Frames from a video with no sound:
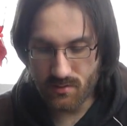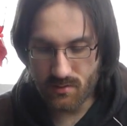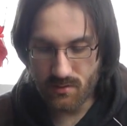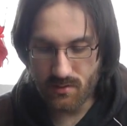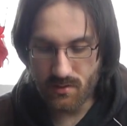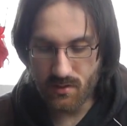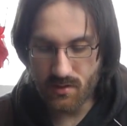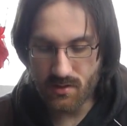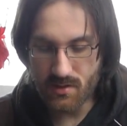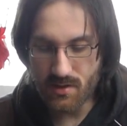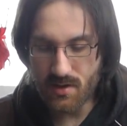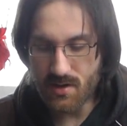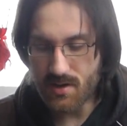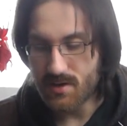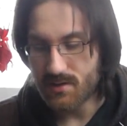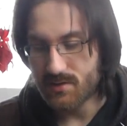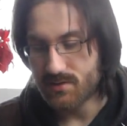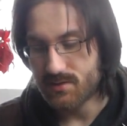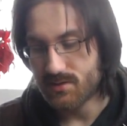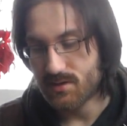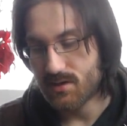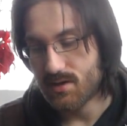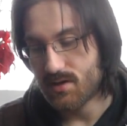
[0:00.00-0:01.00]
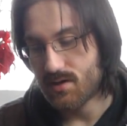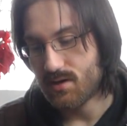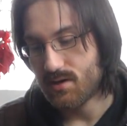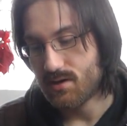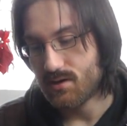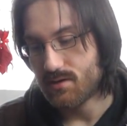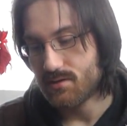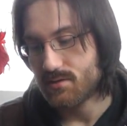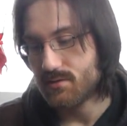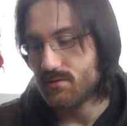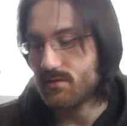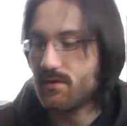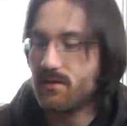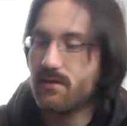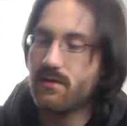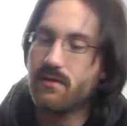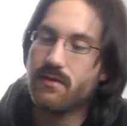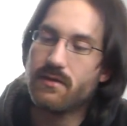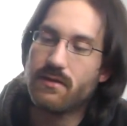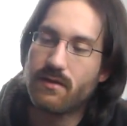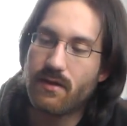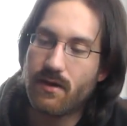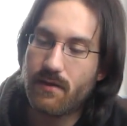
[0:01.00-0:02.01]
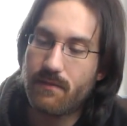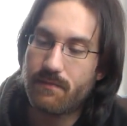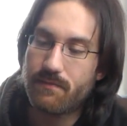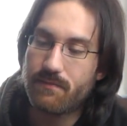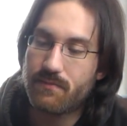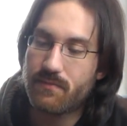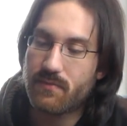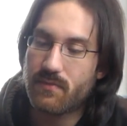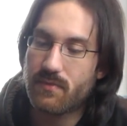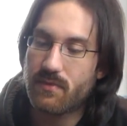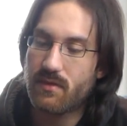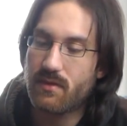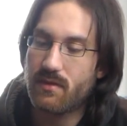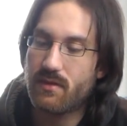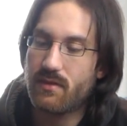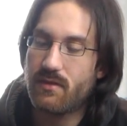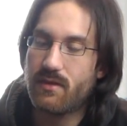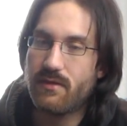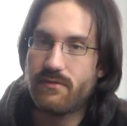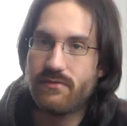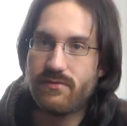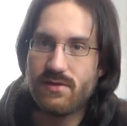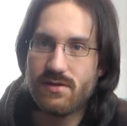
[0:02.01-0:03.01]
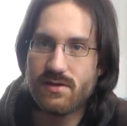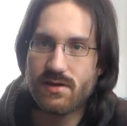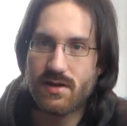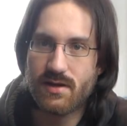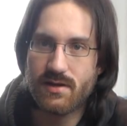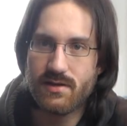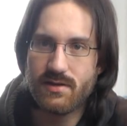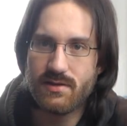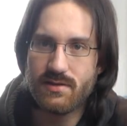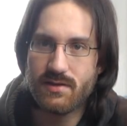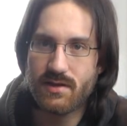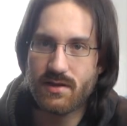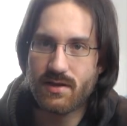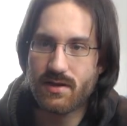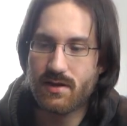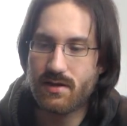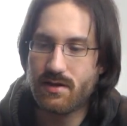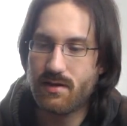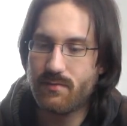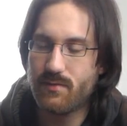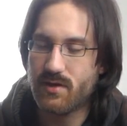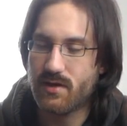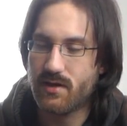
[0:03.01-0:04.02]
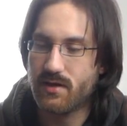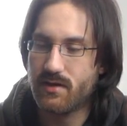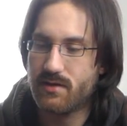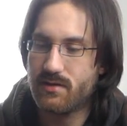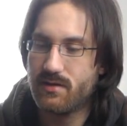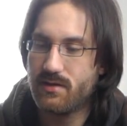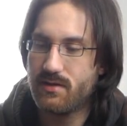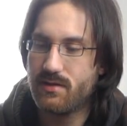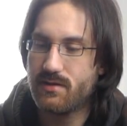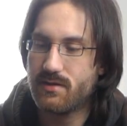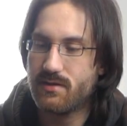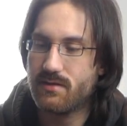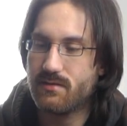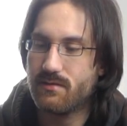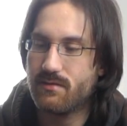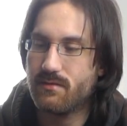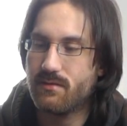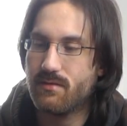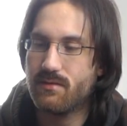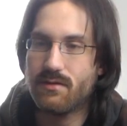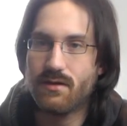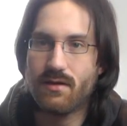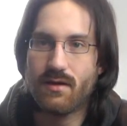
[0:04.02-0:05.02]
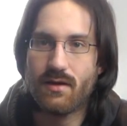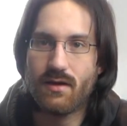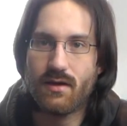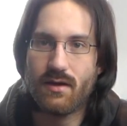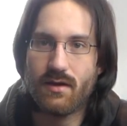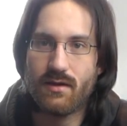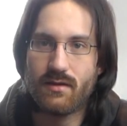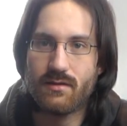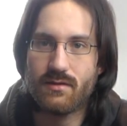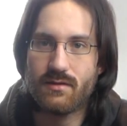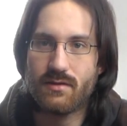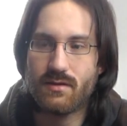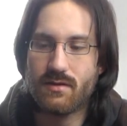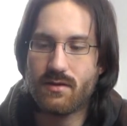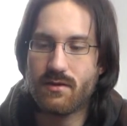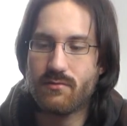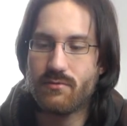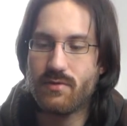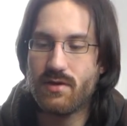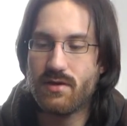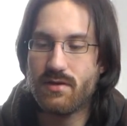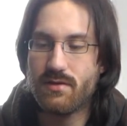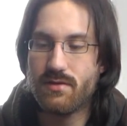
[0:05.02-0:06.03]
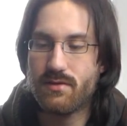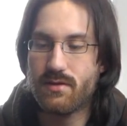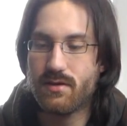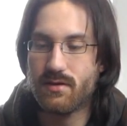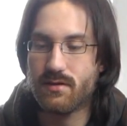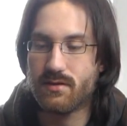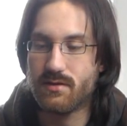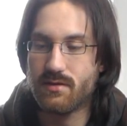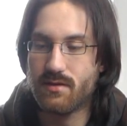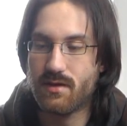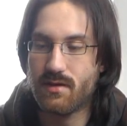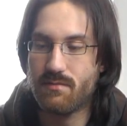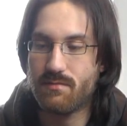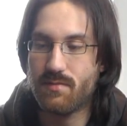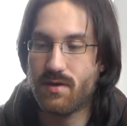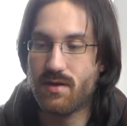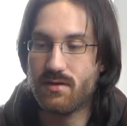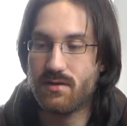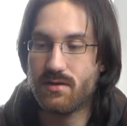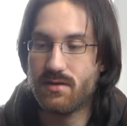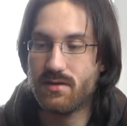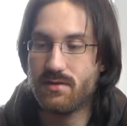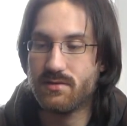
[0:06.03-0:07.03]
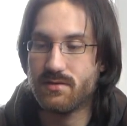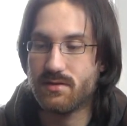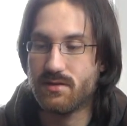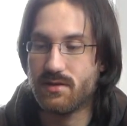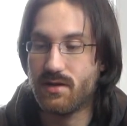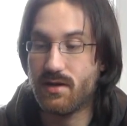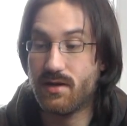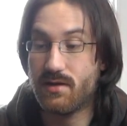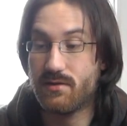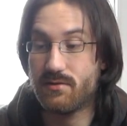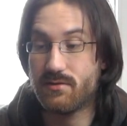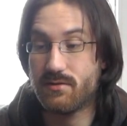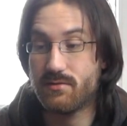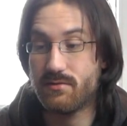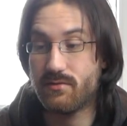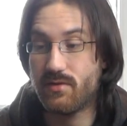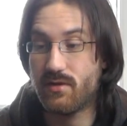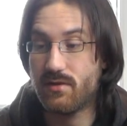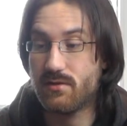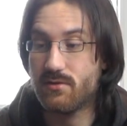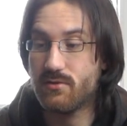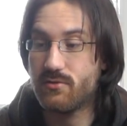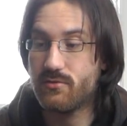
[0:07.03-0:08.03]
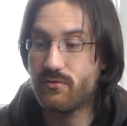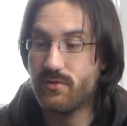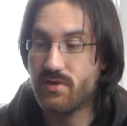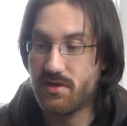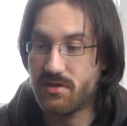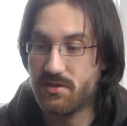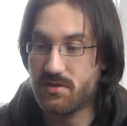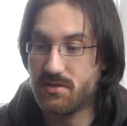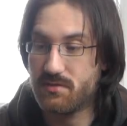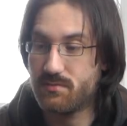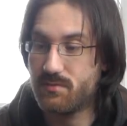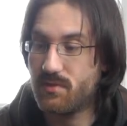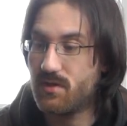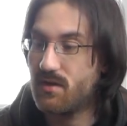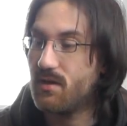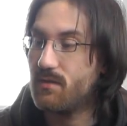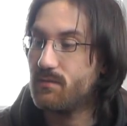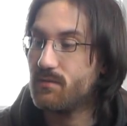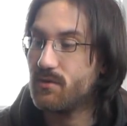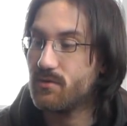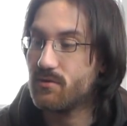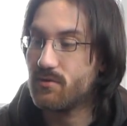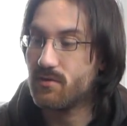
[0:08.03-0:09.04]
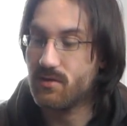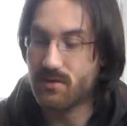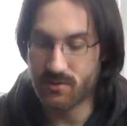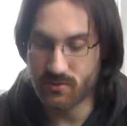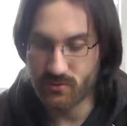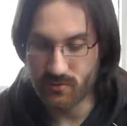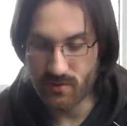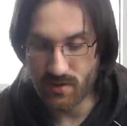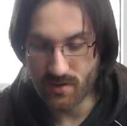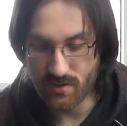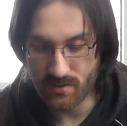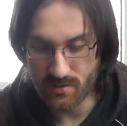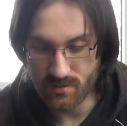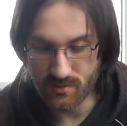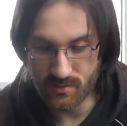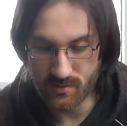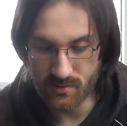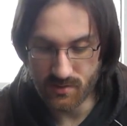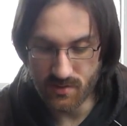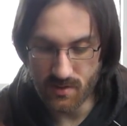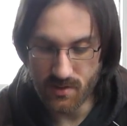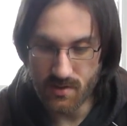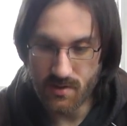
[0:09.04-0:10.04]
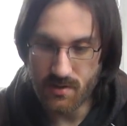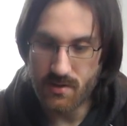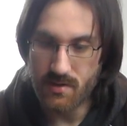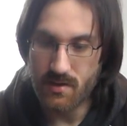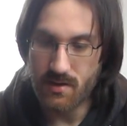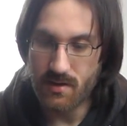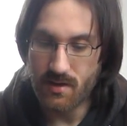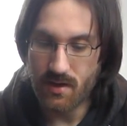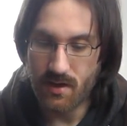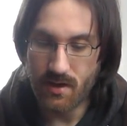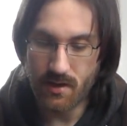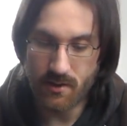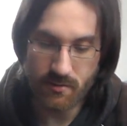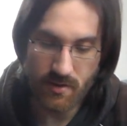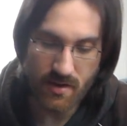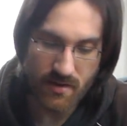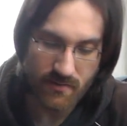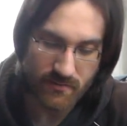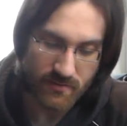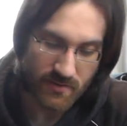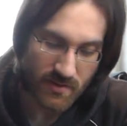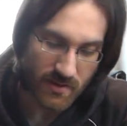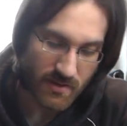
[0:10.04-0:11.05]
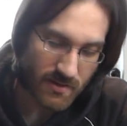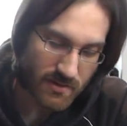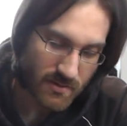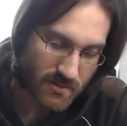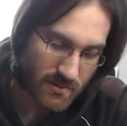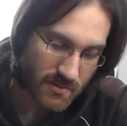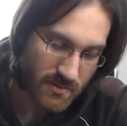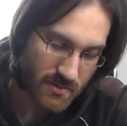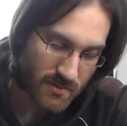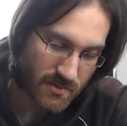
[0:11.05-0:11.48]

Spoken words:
The cards are... they feel nice, they are laminated, and they're really thin. They bend easily. I don't know if they'll crease, but I'm not gonna try this. However,